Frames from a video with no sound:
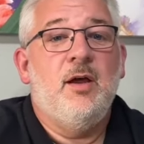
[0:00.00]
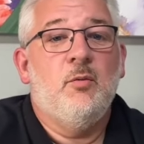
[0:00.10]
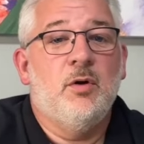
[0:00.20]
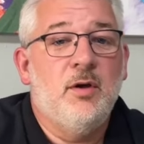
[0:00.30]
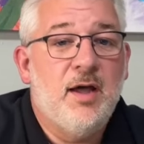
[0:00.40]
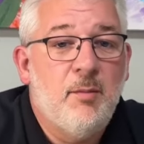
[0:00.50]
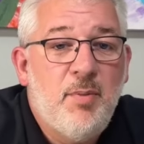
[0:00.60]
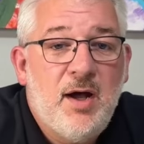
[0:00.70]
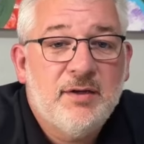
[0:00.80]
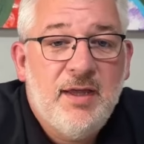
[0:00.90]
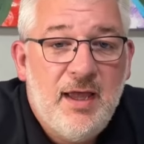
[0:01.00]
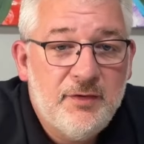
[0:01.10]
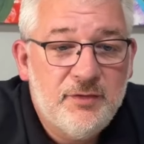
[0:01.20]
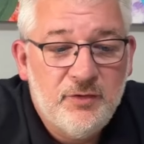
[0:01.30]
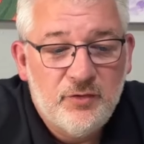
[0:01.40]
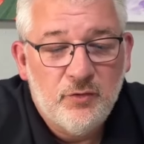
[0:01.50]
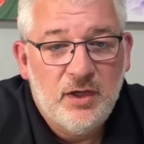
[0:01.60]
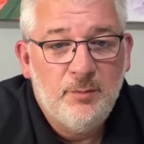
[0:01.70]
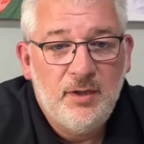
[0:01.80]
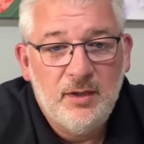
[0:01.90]
where a lot of podcasts and
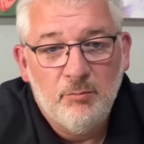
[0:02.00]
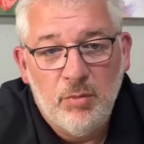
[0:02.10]
streaming and